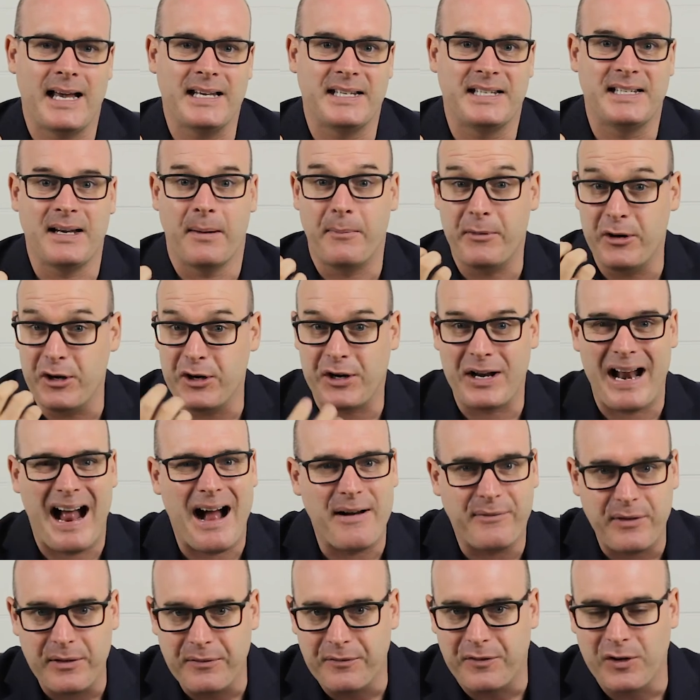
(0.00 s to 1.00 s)
somebody you could
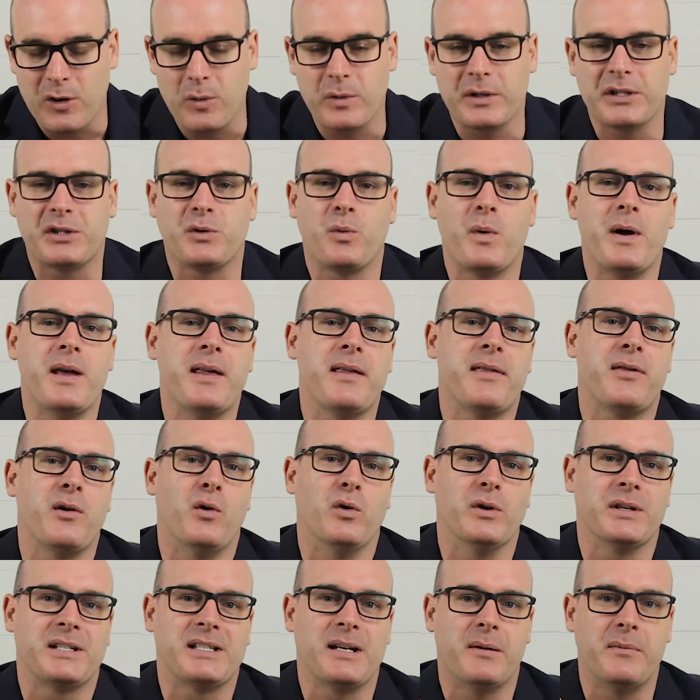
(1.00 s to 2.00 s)
have influence with,
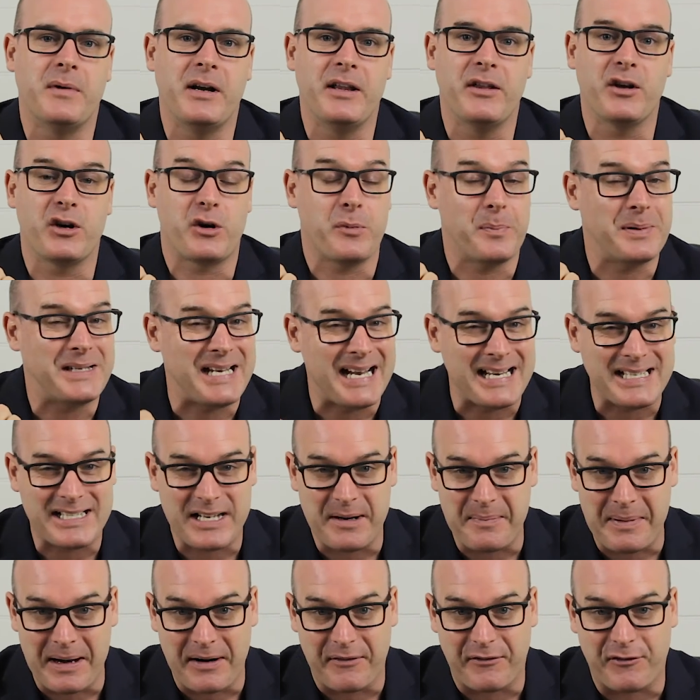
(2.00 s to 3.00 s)
or somebody that could
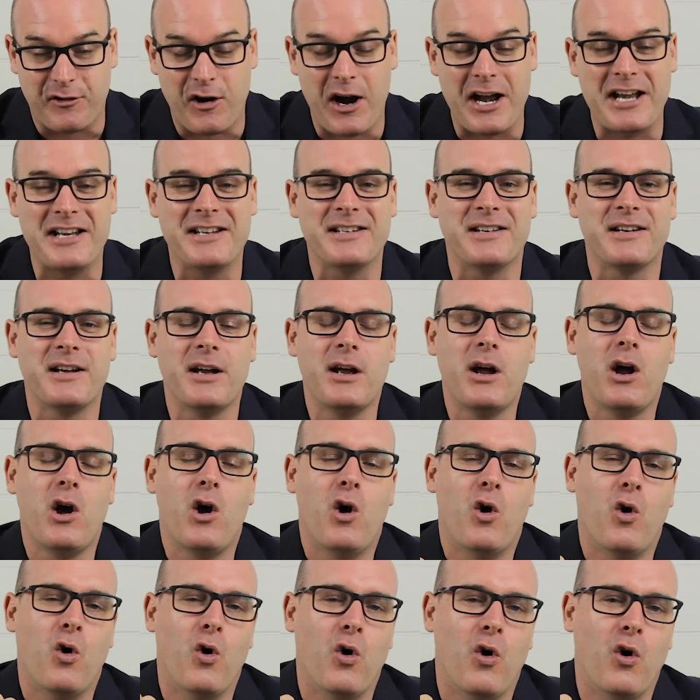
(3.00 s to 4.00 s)
potentially be a friend,
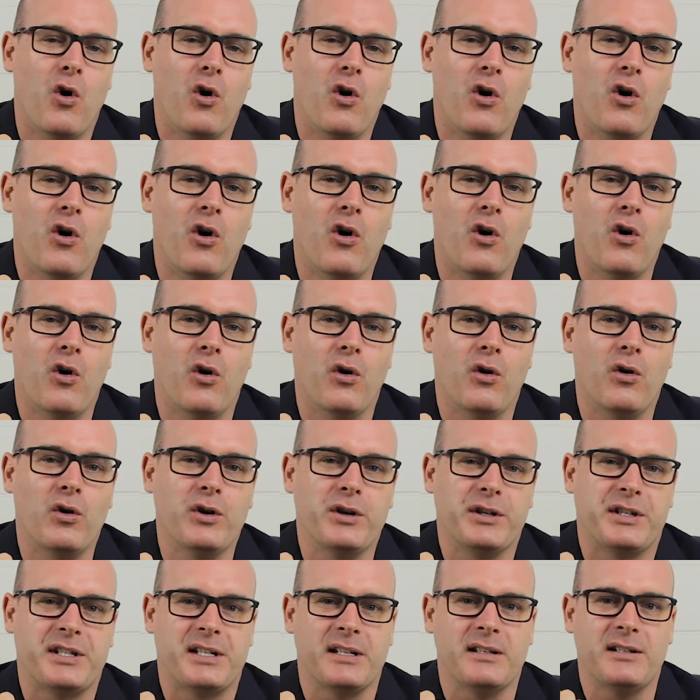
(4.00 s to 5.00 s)
or
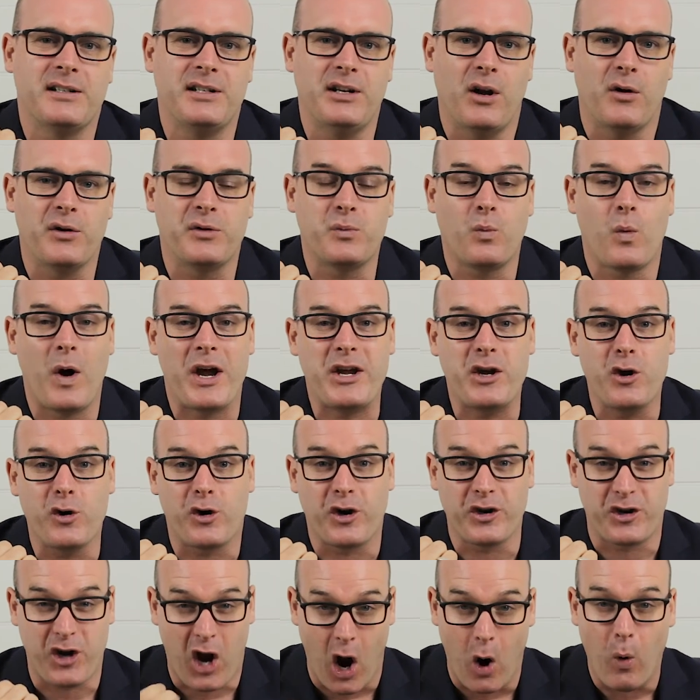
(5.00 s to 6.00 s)
where you
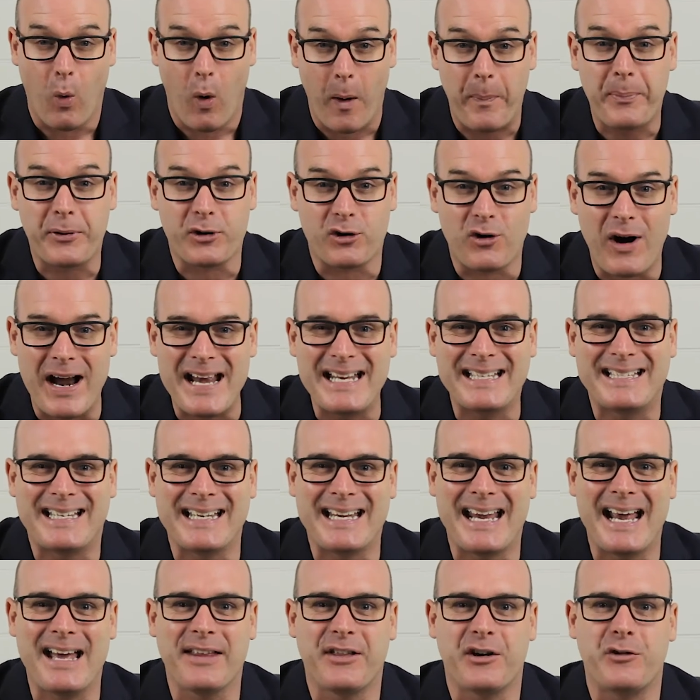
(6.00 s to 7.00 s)
could cooperate
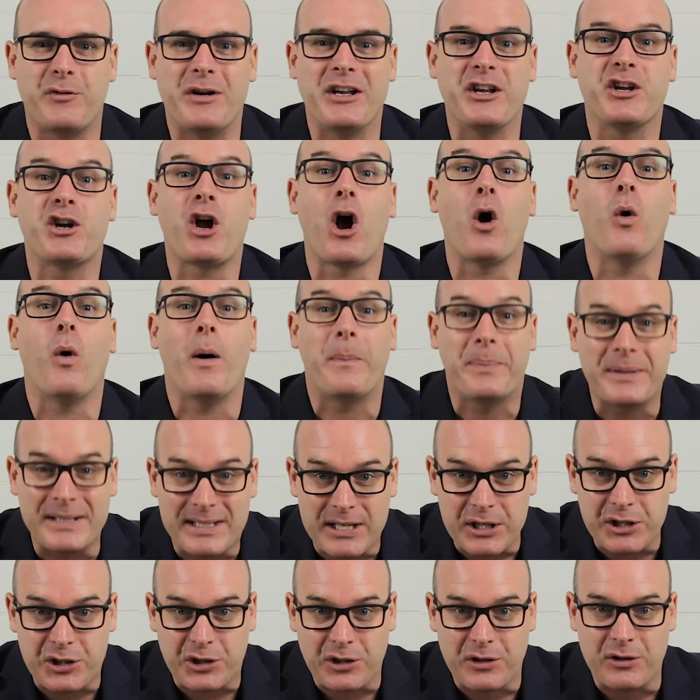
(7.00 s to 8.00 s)
together in
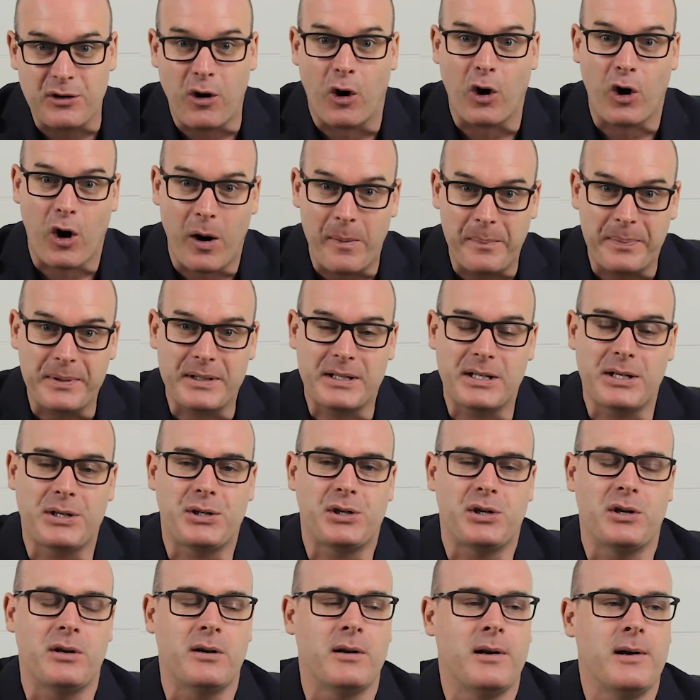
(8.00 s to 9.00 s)
co-opetition, not
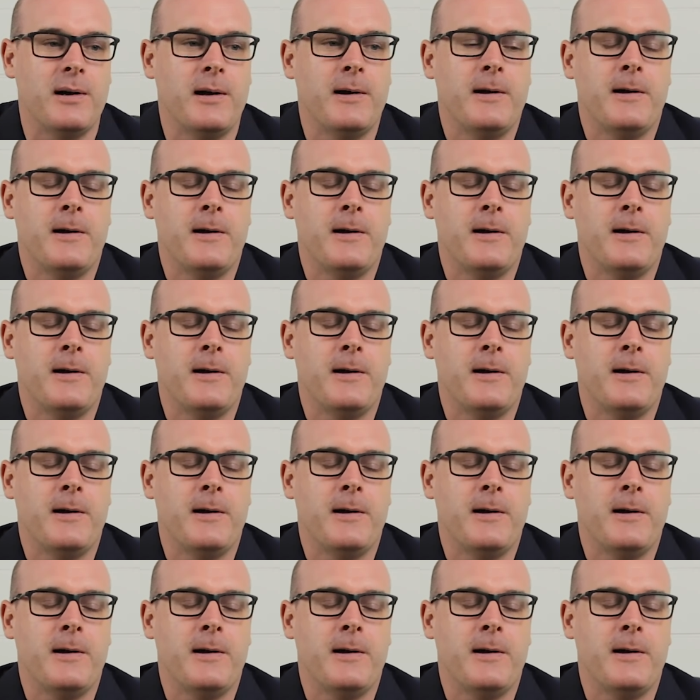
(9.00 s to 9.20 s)
competition,